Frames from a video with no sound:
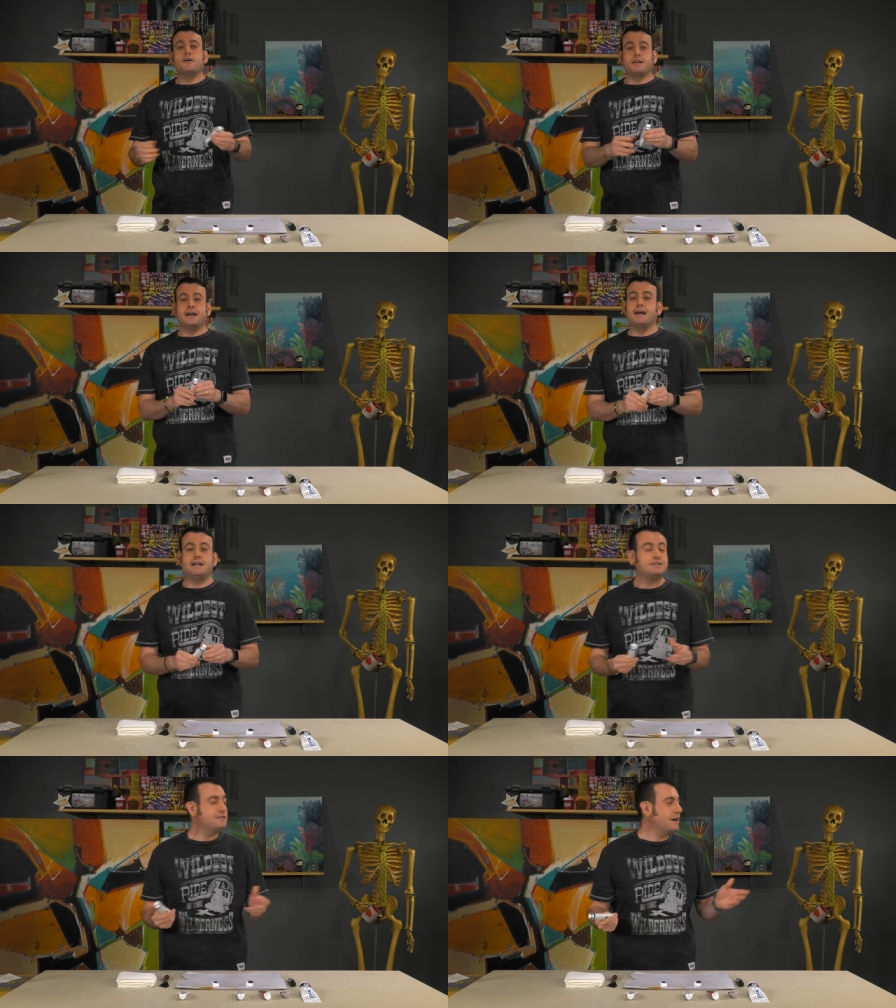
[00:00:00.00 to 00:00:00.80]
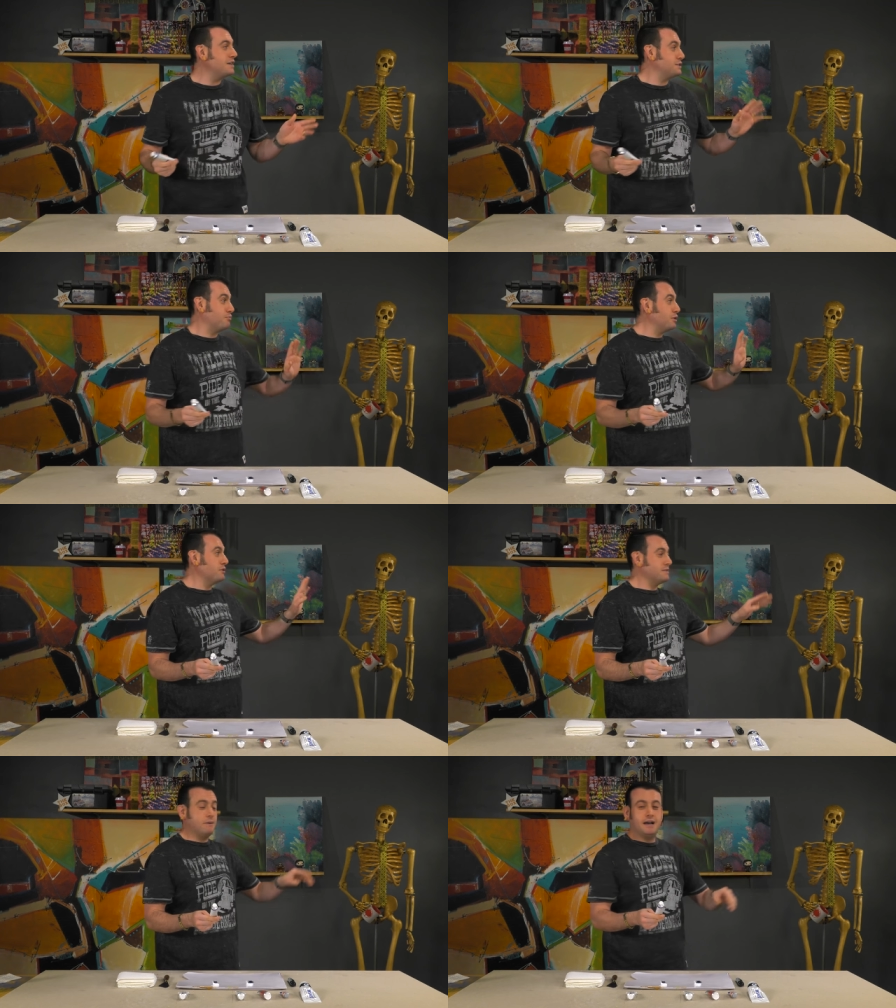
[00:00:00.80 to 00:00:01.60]
okay i just i just
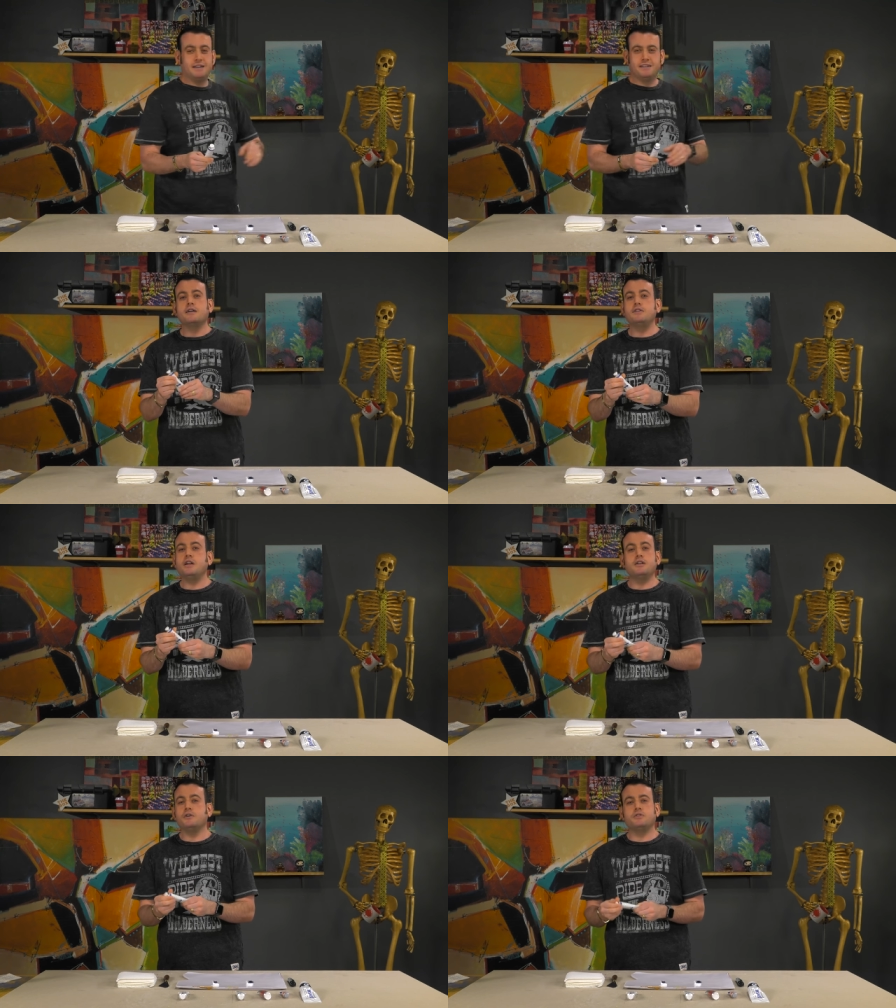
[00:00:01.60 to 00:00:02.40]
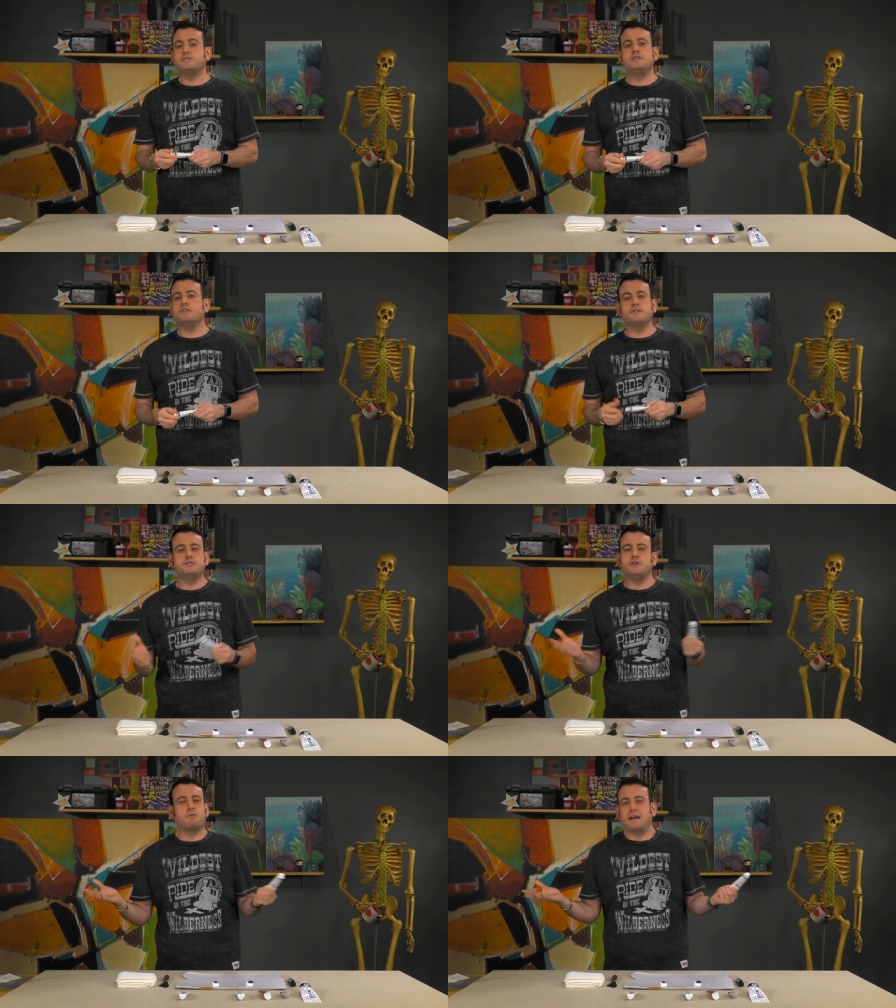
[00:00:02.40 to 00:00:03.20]
blew his mind no no no there's no
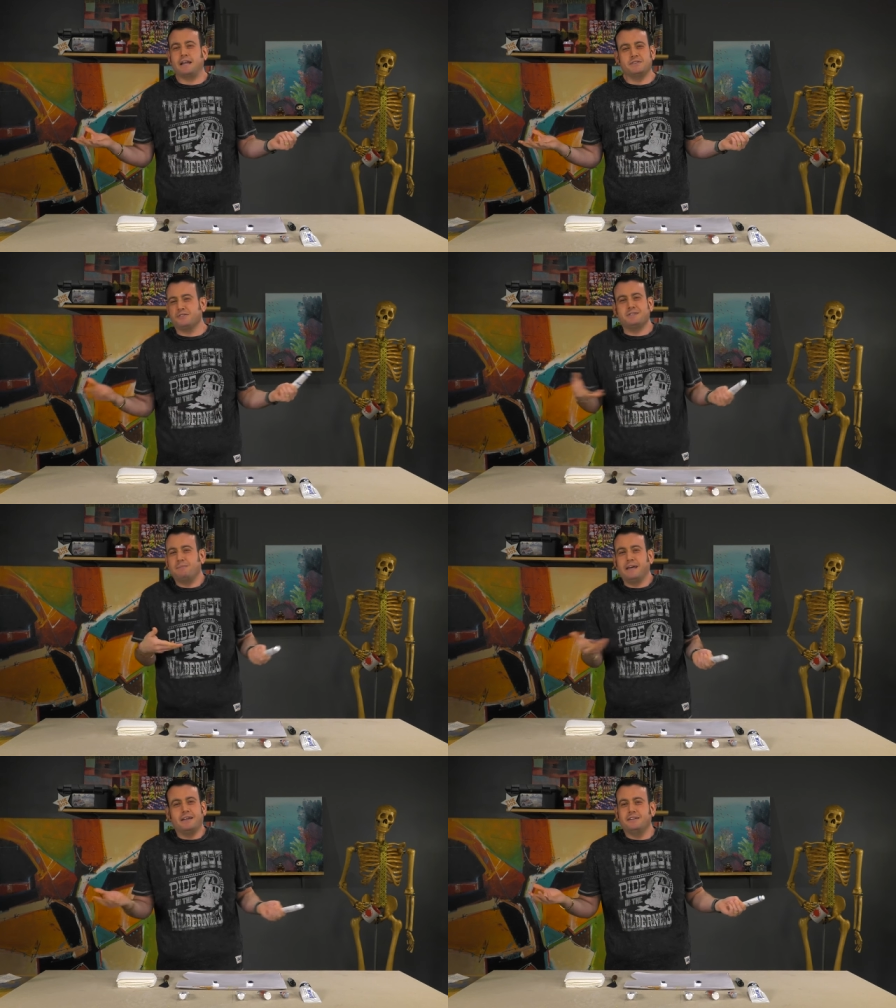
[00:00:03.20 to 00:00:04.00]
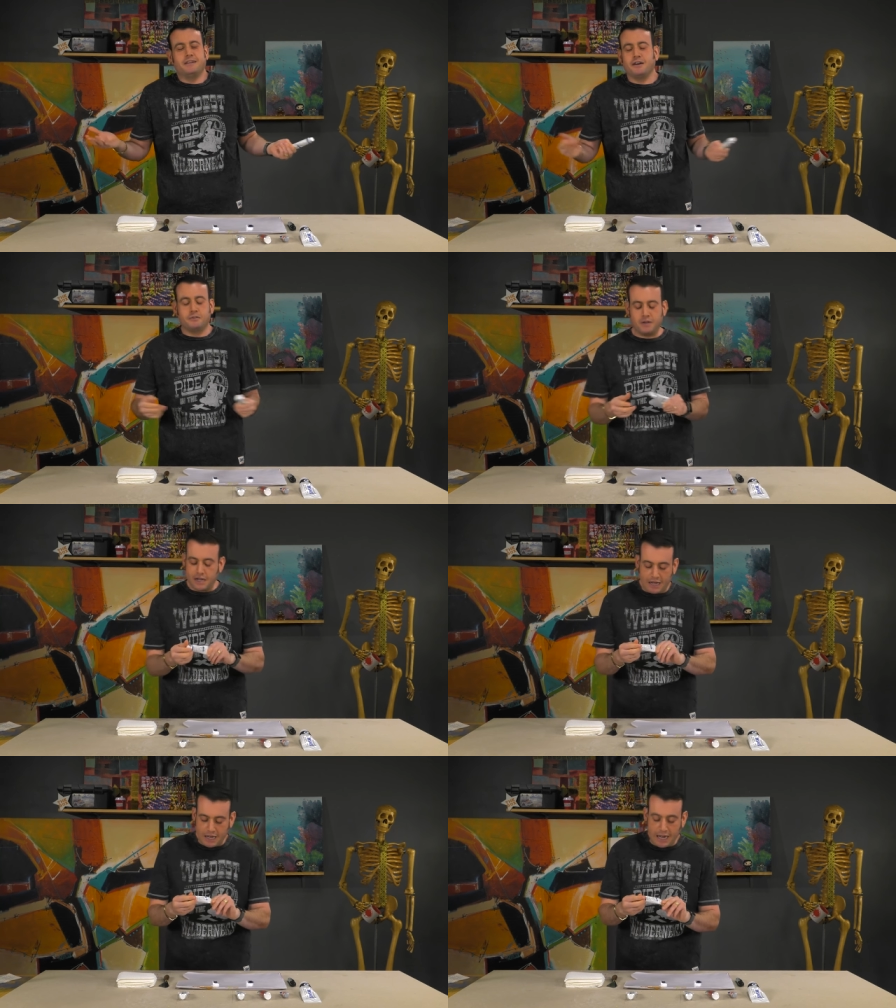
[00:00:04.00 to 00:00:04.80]
there's no right answer it's me you know
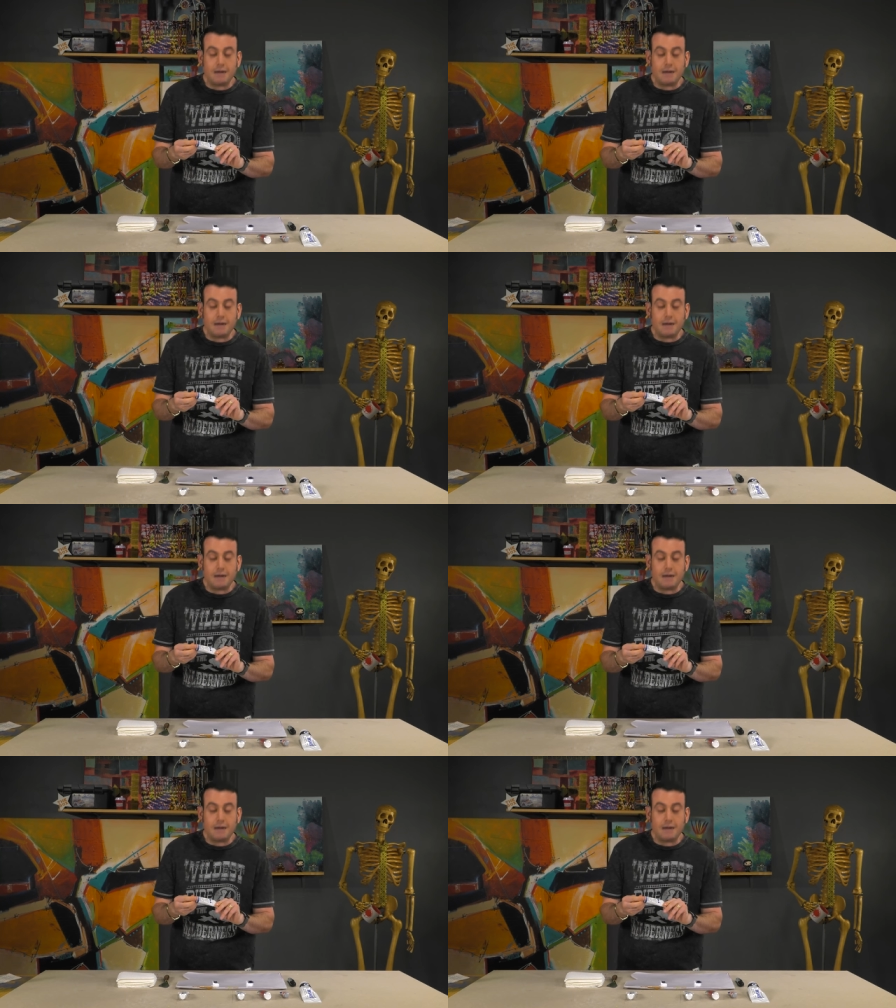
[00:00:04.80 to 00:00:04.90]
I, I,